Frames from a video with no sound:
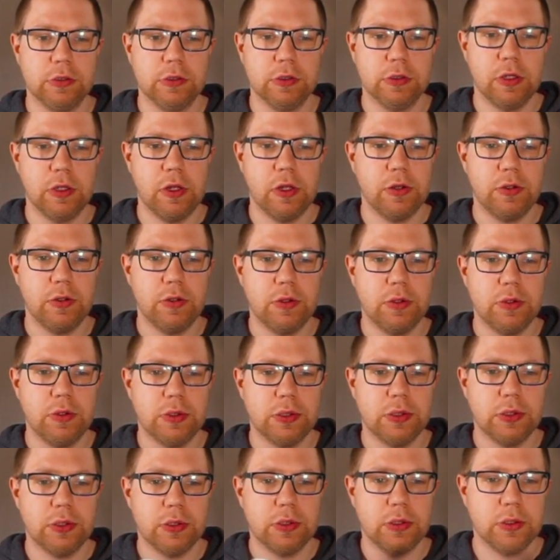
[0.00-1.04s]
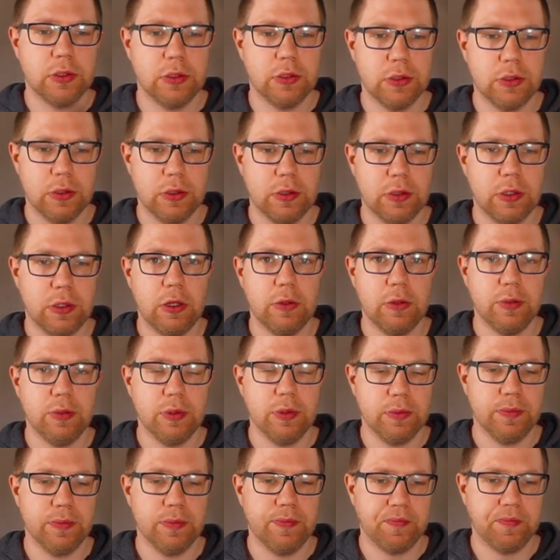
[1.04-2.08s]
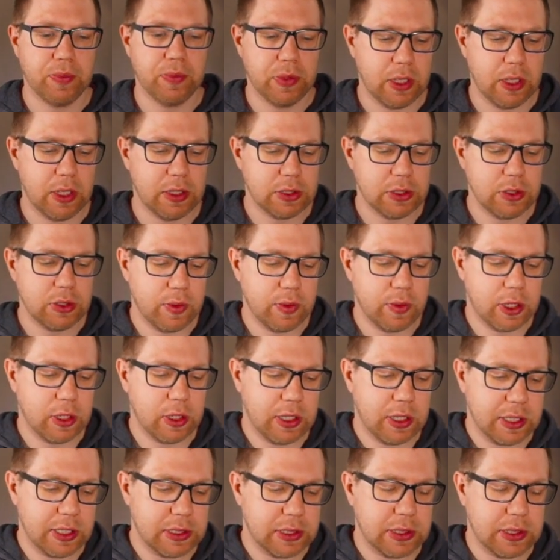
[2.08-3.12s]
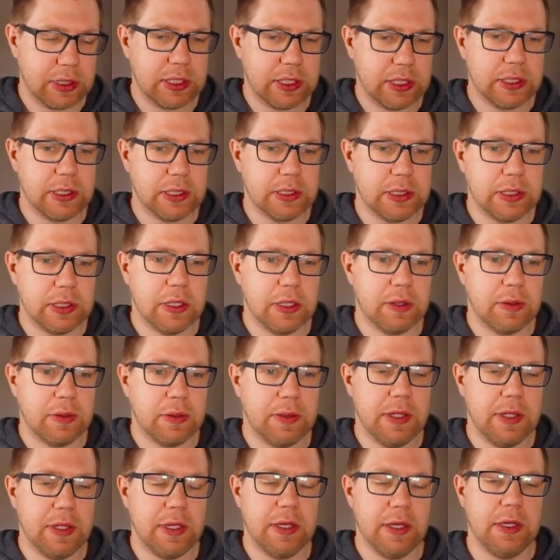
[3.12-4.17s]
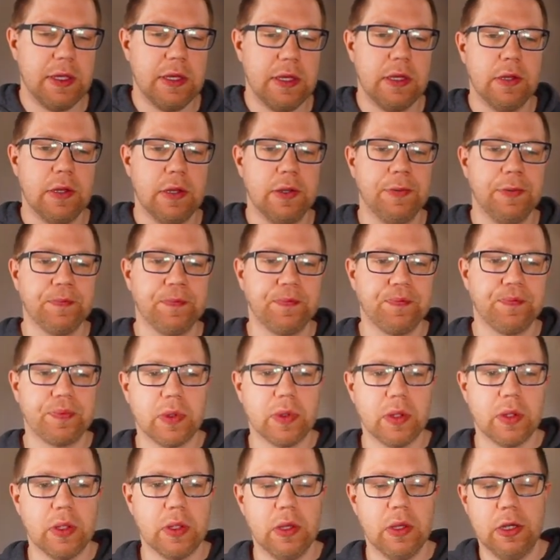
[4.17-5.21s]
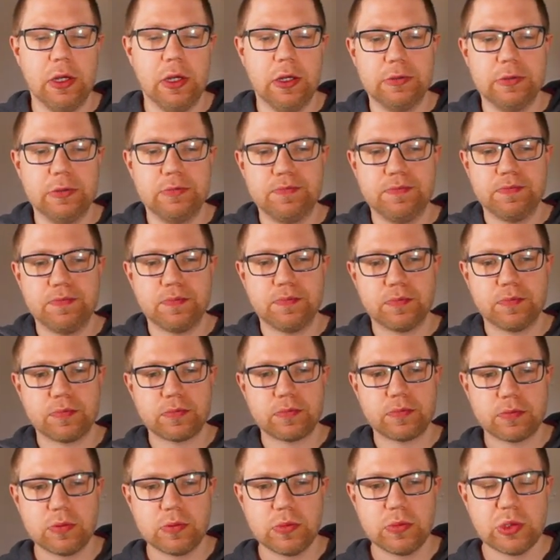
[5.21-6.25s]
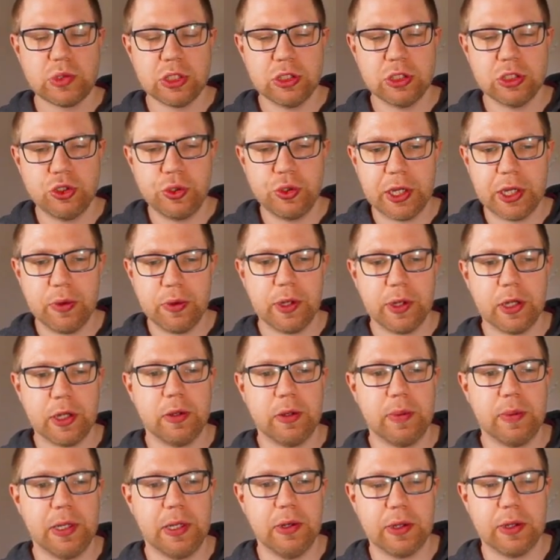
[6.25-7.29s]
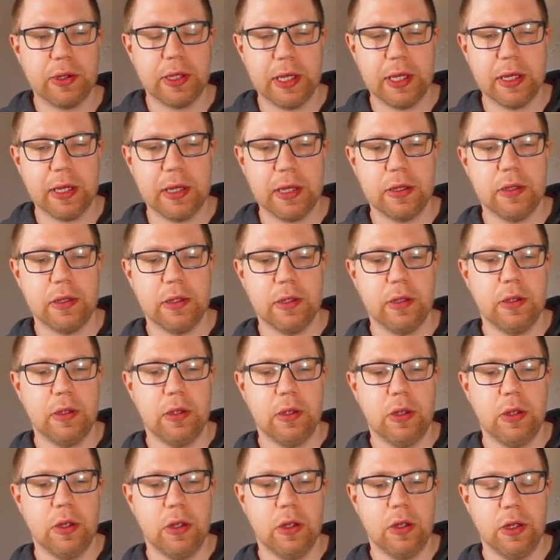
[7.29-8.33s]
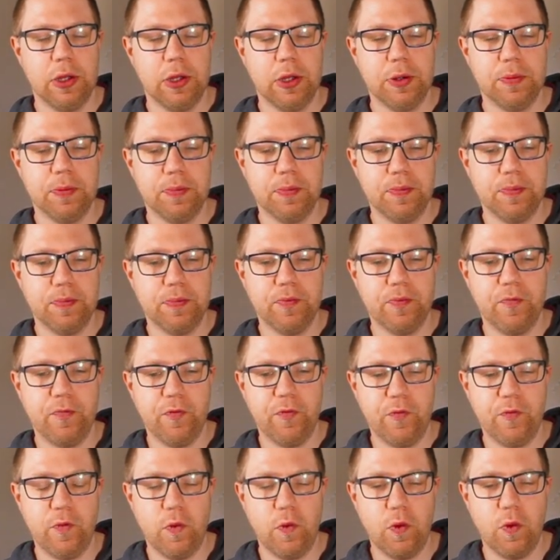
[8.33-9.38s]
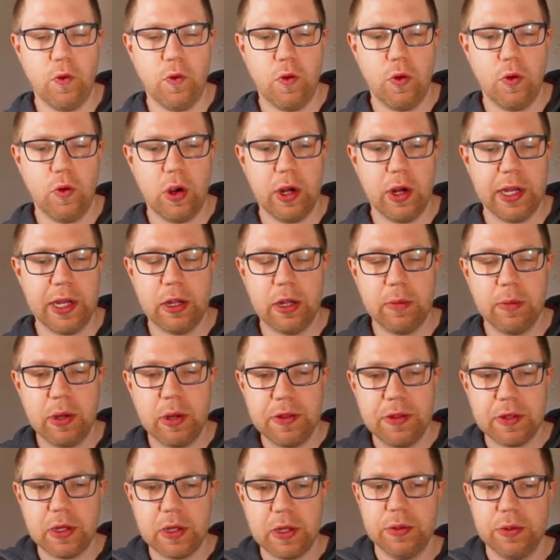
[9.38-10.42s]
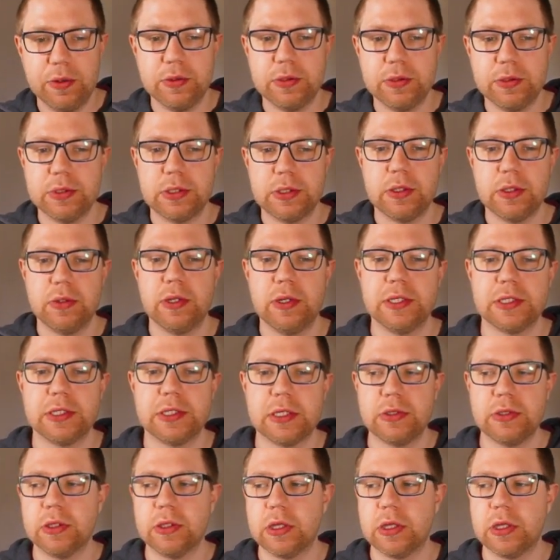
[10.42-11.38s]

closed, open. And so we're gonna, that's, this is the, the um, trigger we're gonna be looking at um, for in our Python code. So let's get to the